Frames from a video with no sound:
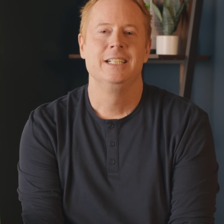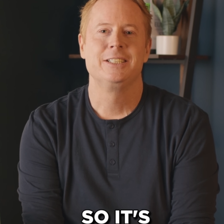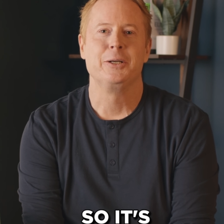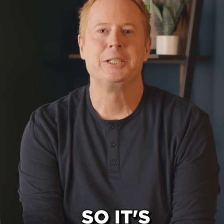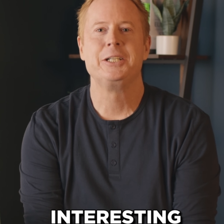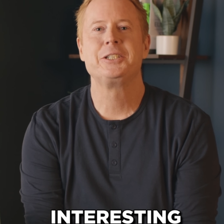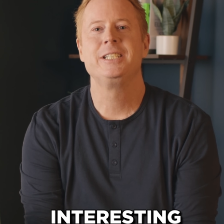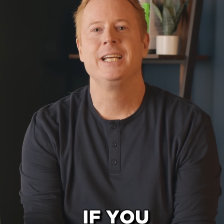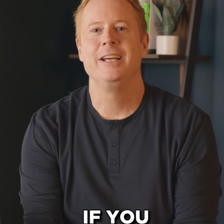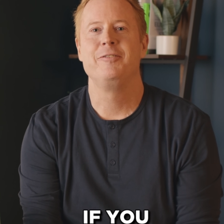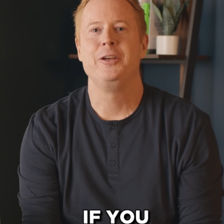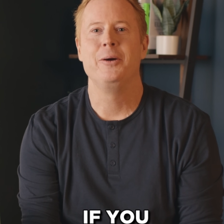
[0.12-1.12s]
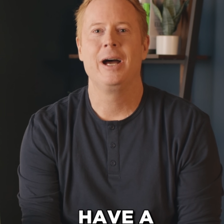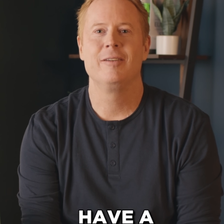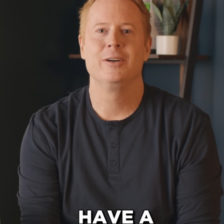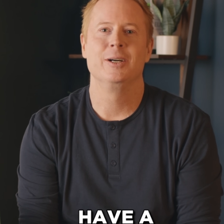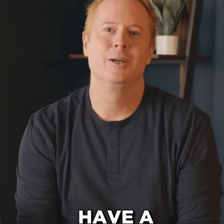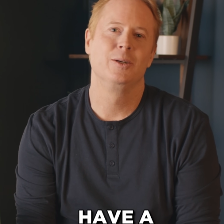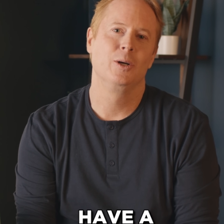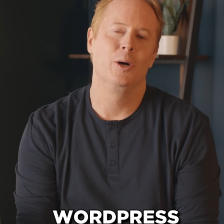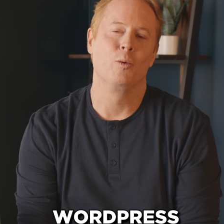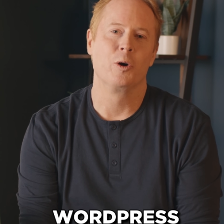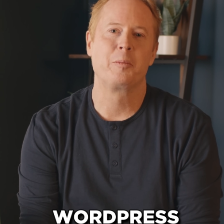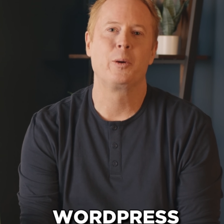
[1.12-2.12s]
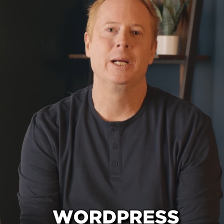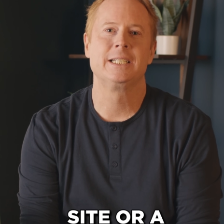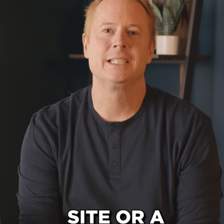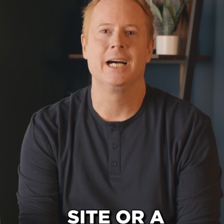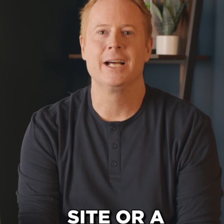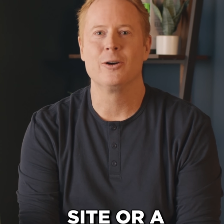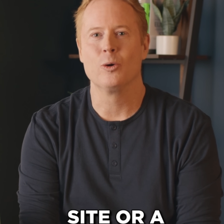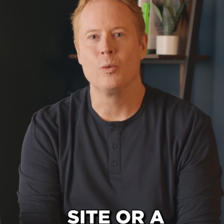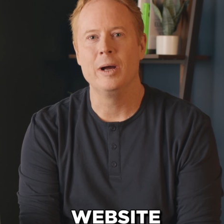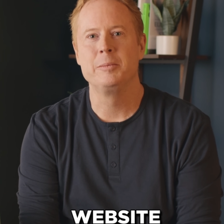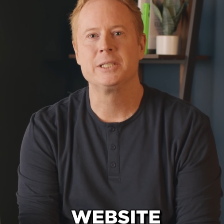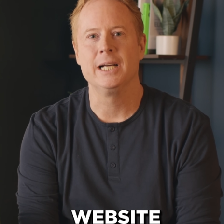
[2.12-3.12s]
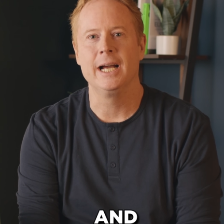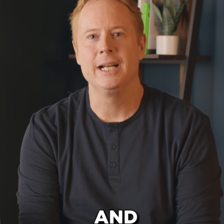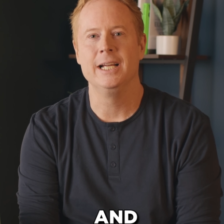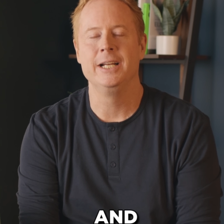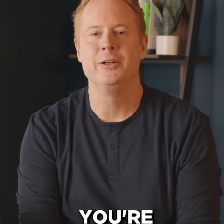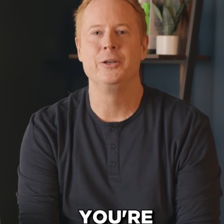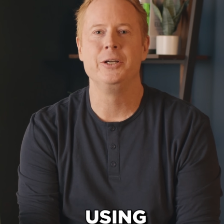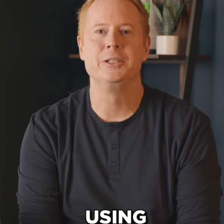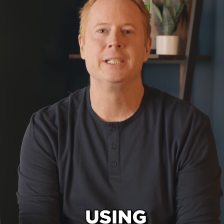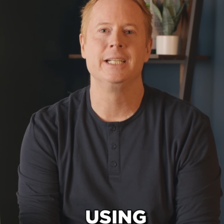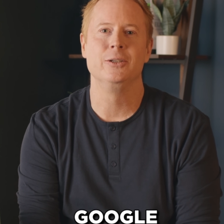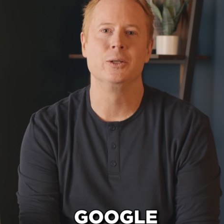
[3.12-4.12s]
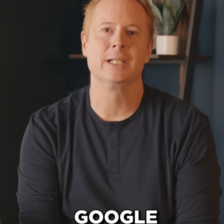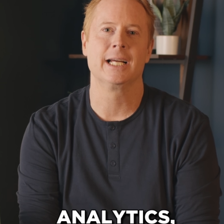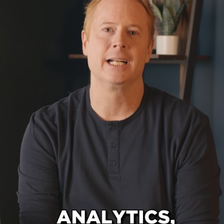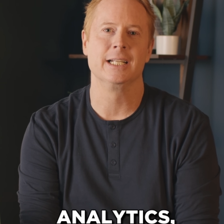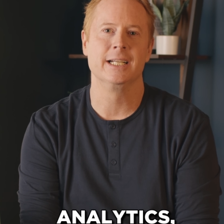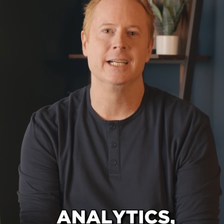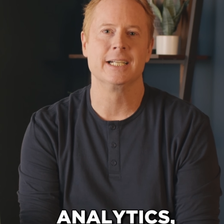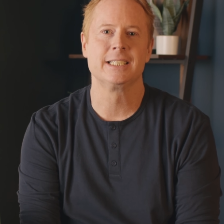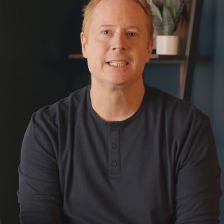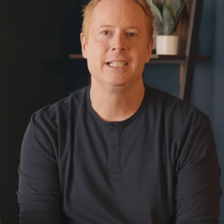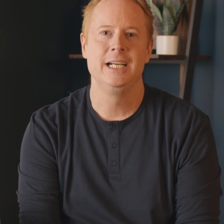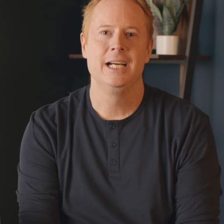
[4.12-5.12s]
So it's interesting if you have a, a WordPress site or a website and you're using Google Analytics,